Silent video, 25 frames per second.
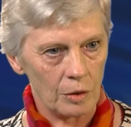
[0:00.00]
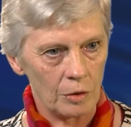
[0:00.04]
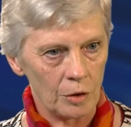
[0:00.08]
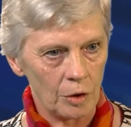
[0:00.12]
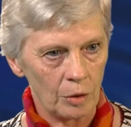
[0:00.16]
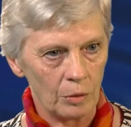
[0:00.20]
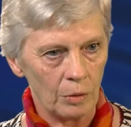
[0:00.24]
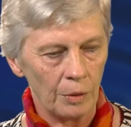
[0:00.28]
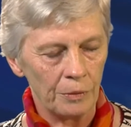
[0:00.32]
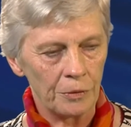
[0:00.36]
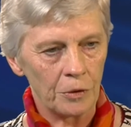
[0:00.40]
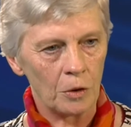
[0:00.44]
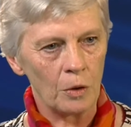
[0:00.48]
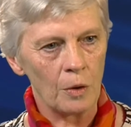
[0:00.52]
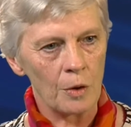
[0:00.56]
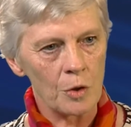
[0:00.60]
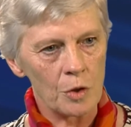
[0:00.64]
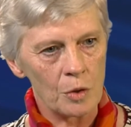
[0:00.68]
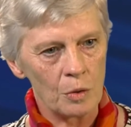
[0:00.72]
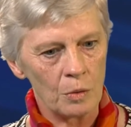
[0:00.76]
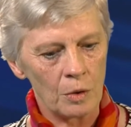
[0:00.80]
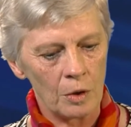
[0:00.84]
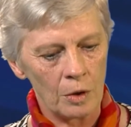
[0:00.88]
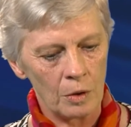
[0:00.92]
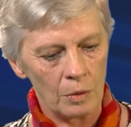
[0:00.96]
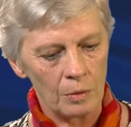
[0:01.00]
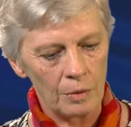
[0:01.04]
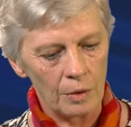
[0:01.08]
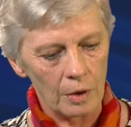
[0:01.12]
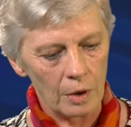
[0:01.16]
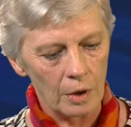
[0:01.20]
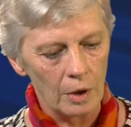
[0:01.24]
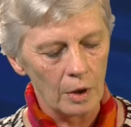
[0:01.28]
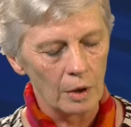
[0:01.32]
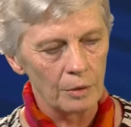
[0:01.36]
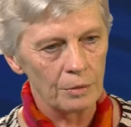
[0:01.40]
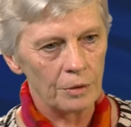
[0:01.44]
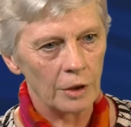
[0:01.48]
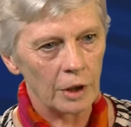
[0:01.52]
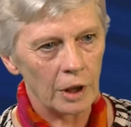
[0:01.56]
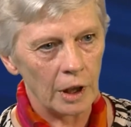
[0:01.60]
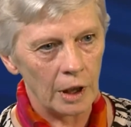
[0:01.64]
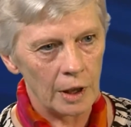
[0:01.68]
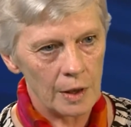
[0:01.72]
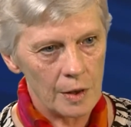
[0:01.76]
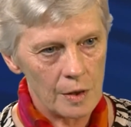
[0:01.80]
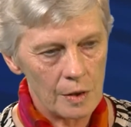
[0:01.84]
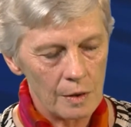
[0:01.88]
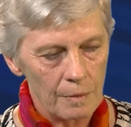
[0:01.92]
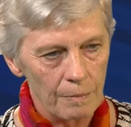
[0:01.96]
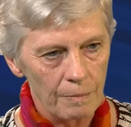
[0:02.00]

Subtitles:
So of course you don't forget.